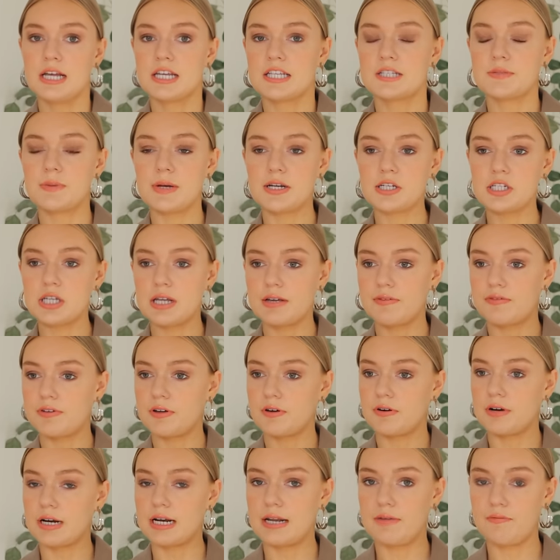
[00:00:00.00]
especially if
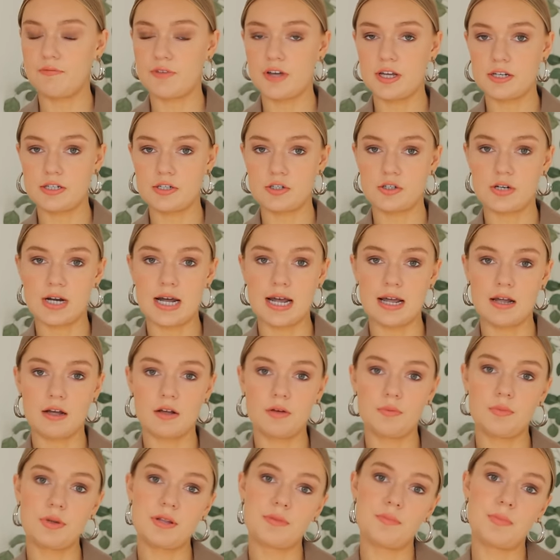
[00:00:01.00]
you're an inverted
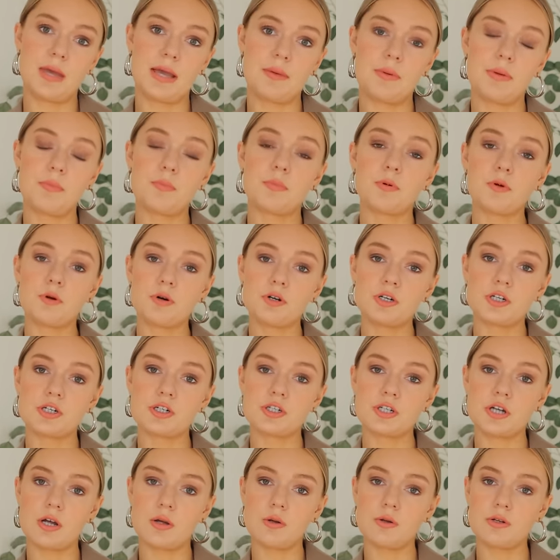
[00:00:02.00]
triangle with maybe broader
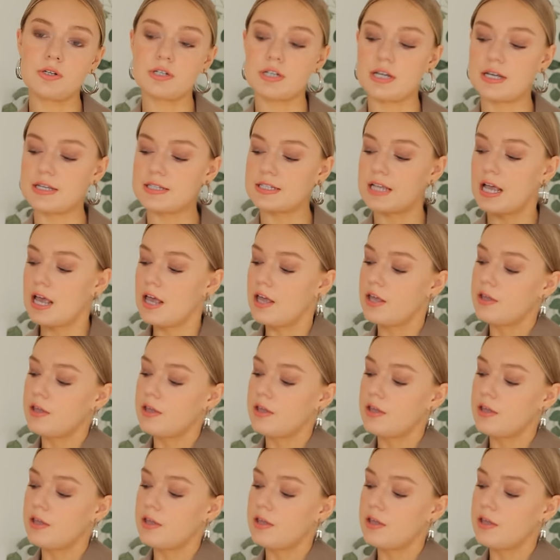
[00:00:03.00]
shoulders.